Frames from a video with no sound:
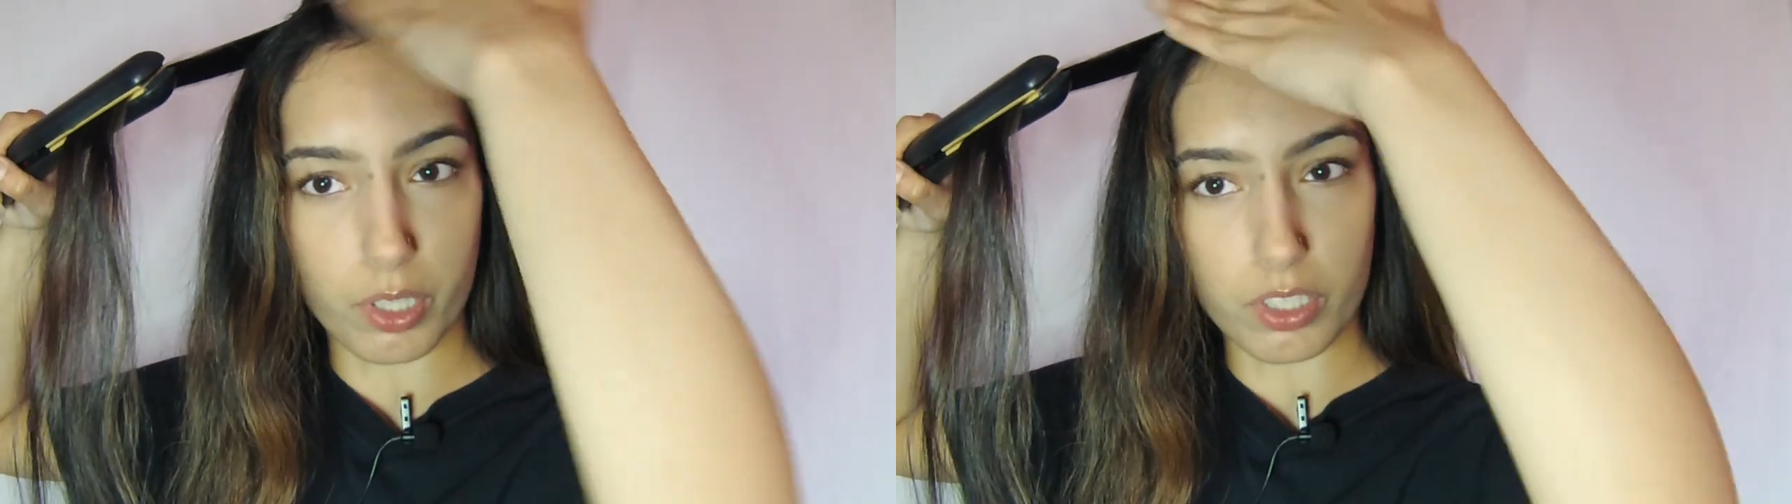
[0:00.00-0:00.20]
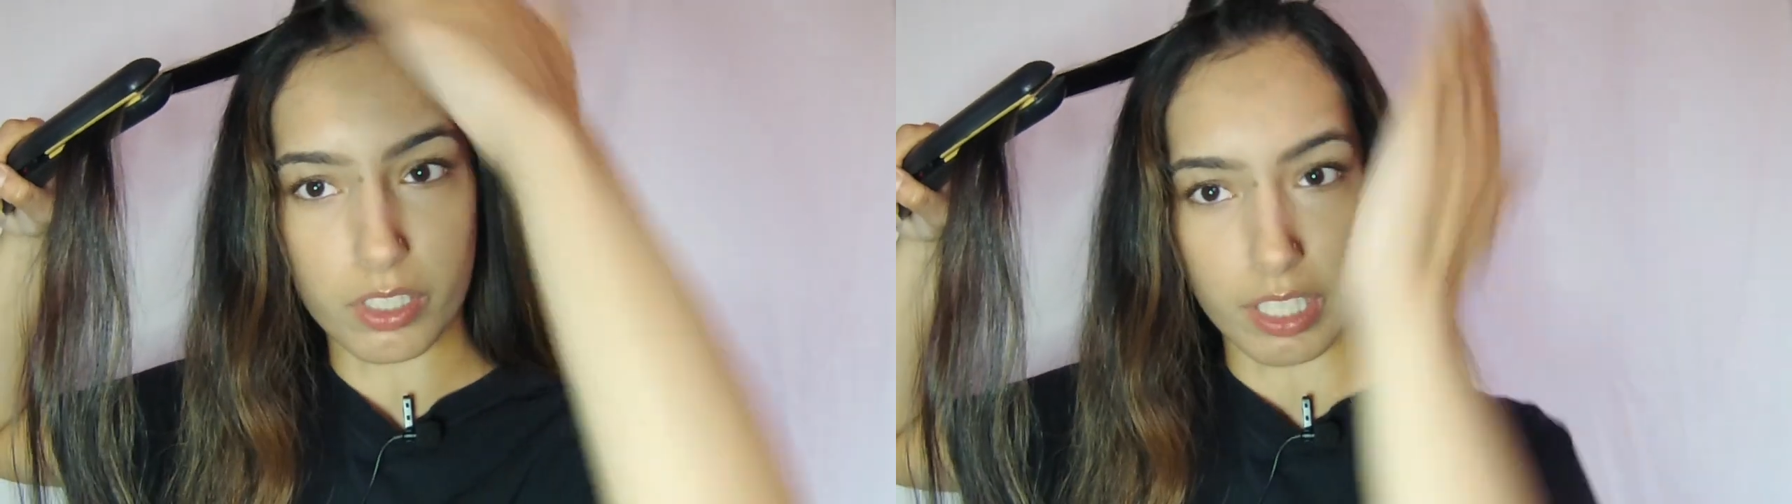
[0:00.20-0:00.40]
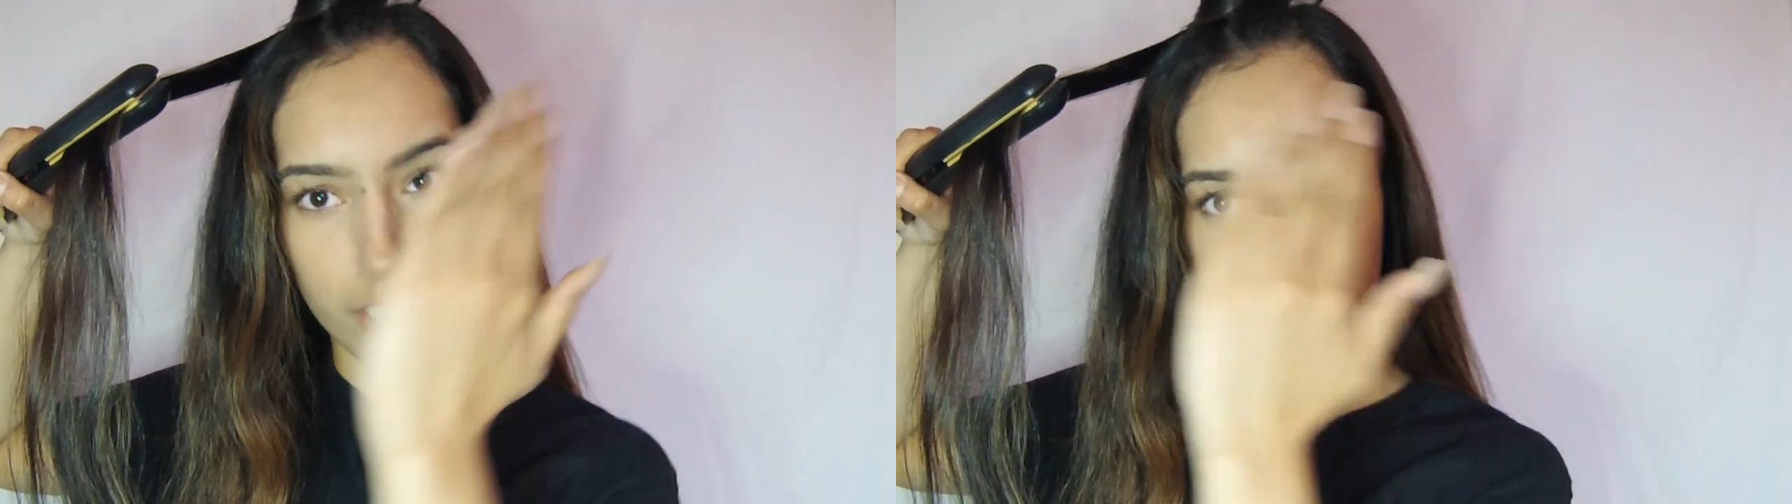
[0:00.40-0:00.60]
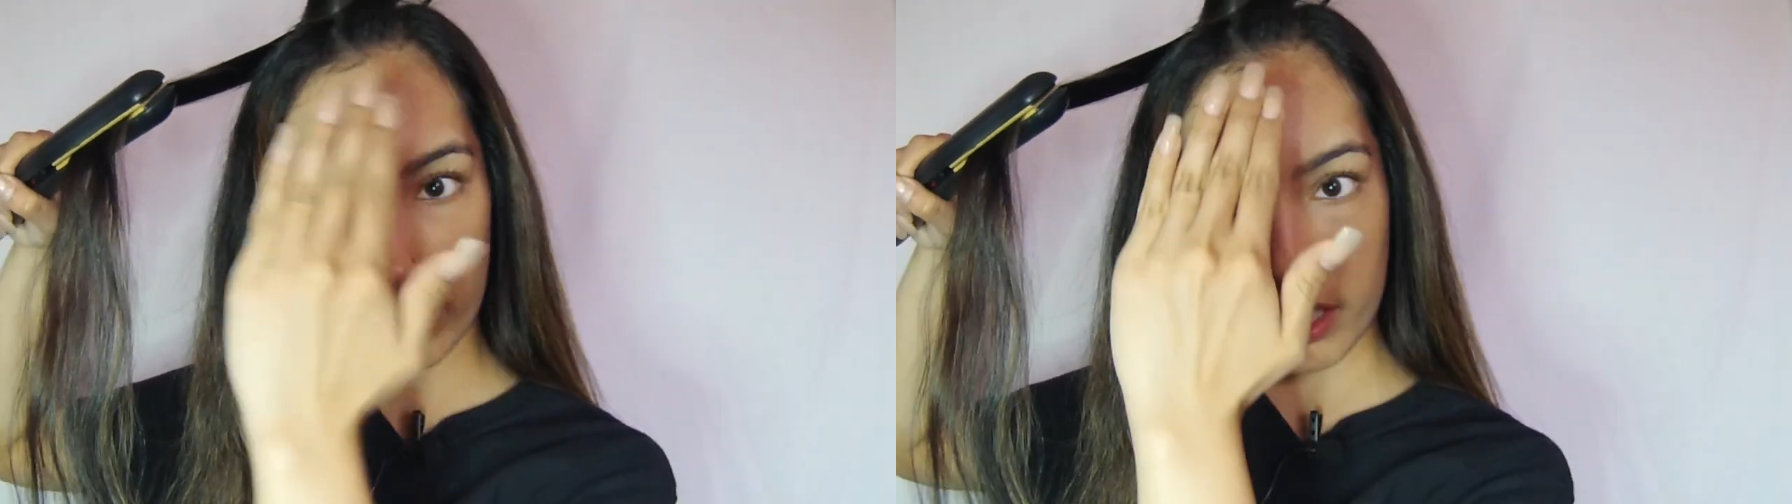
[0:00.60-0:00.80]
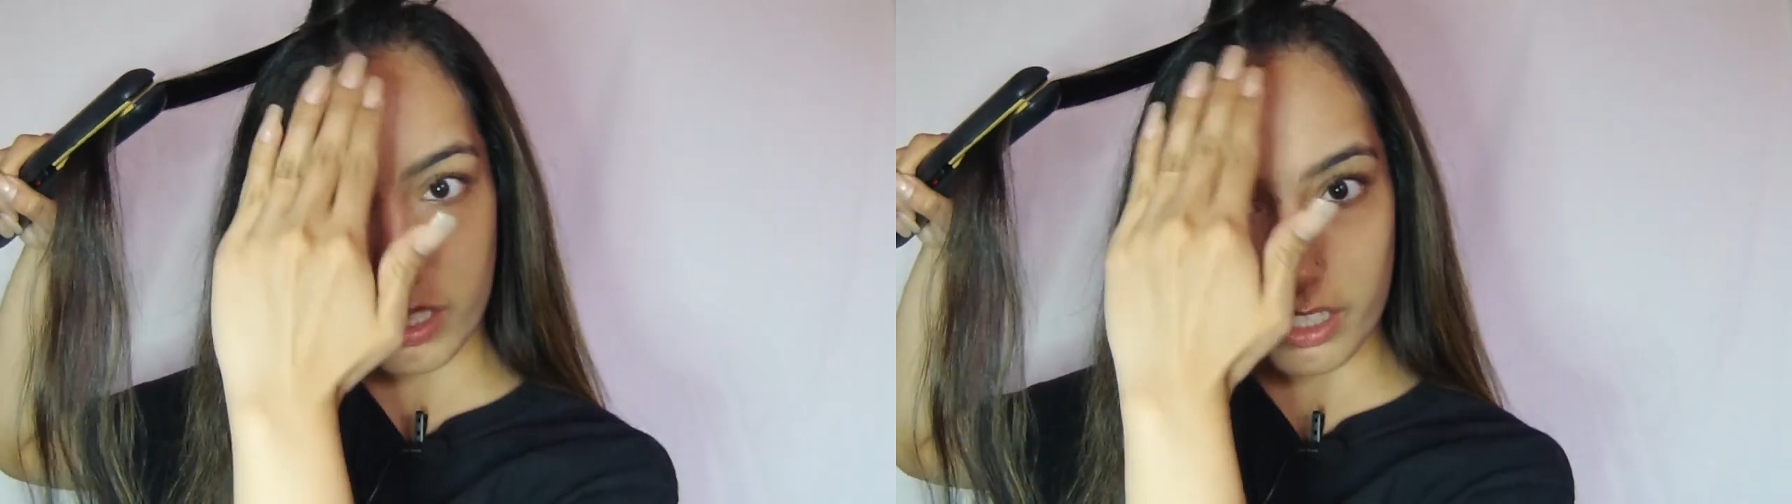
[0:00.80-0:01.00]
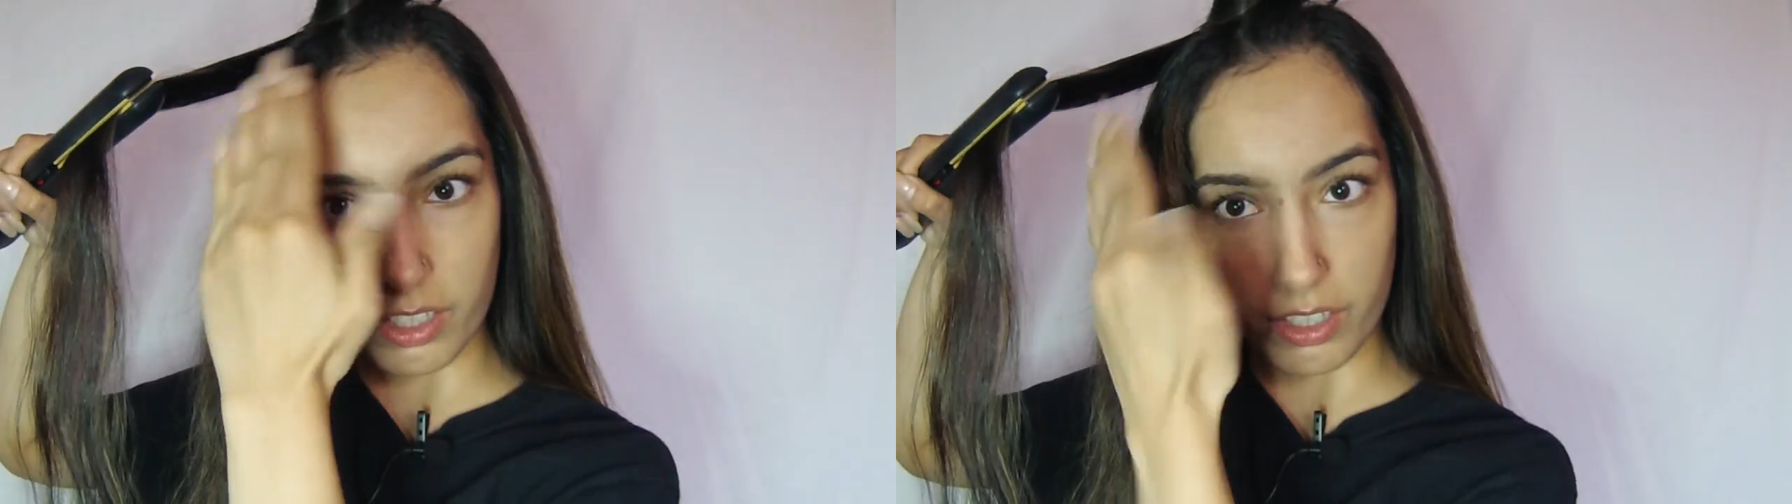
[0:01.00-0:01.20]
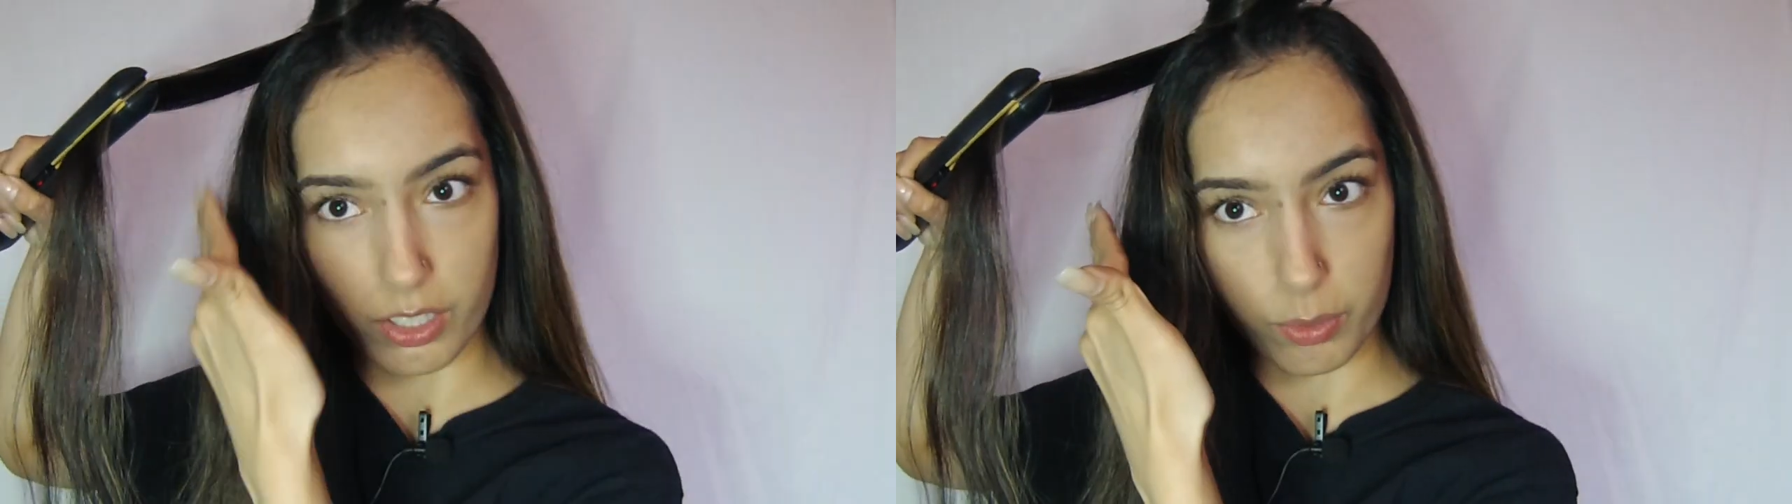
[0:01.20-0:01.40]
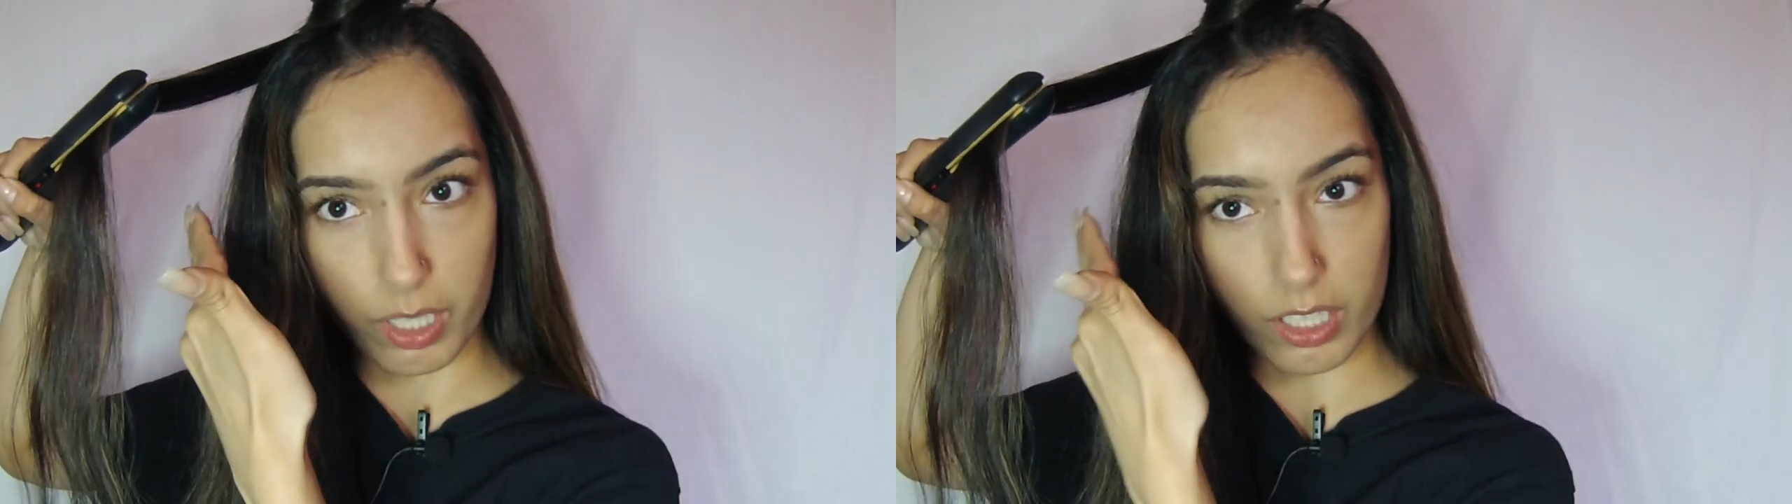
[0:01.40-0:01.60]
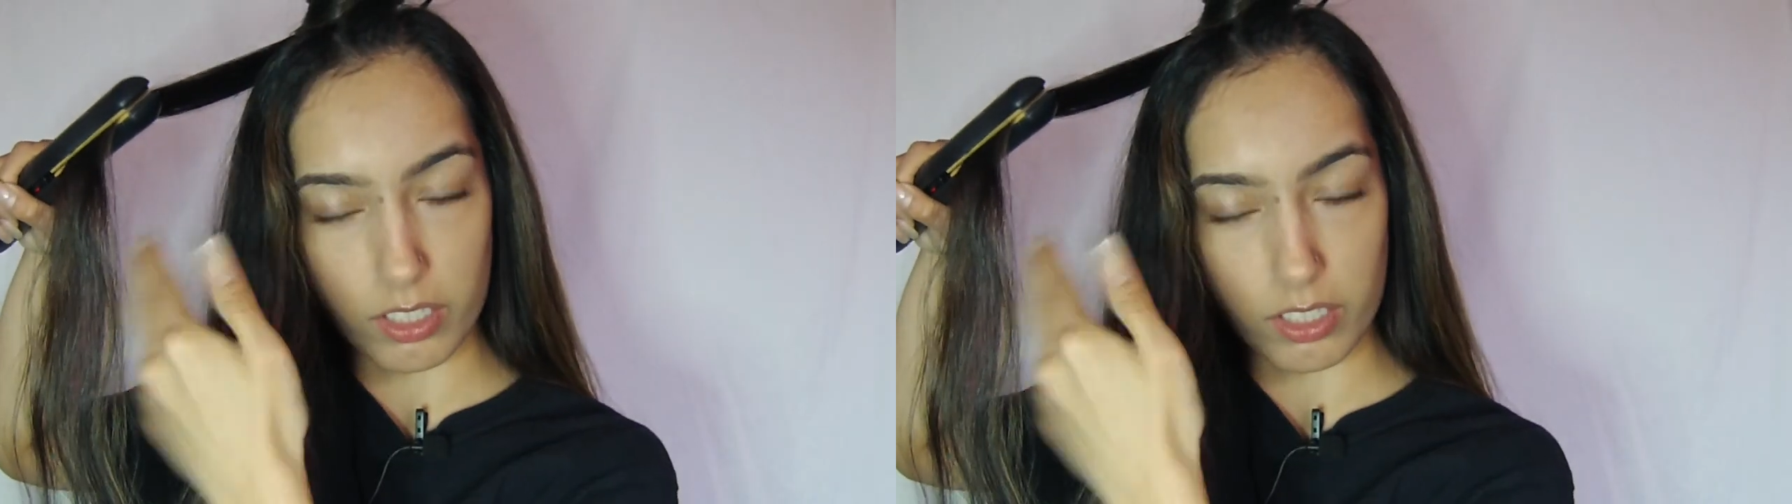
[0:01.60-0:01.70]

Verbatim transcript: parts like this way,